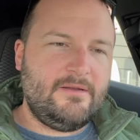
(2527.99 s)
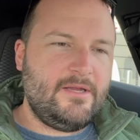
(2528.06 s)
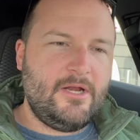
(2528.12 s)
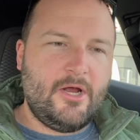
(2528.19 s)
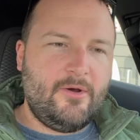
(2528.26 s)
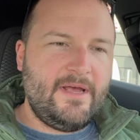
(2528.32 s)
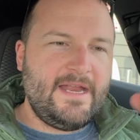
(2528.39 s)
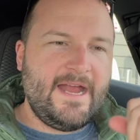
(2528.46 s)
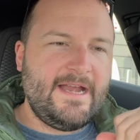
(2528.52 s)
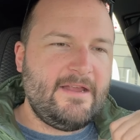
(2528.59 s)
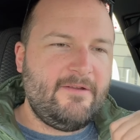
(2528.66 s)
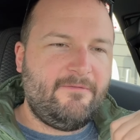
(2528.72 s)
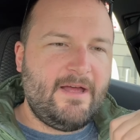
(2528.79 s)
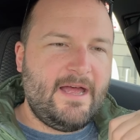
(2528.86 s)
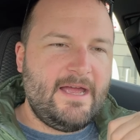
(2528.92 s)
you know, at
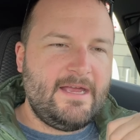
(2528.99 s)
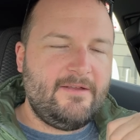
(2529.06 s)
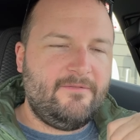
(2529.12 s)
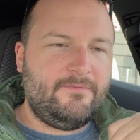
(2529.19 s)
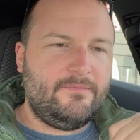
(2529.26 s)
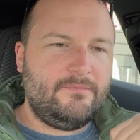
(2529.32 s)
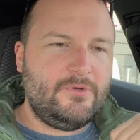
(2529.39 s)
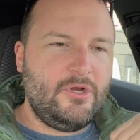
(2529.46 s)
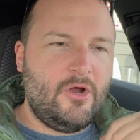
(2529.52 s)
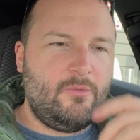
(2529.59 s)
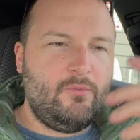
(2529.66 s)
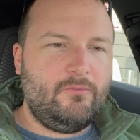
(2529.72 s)
85, you know,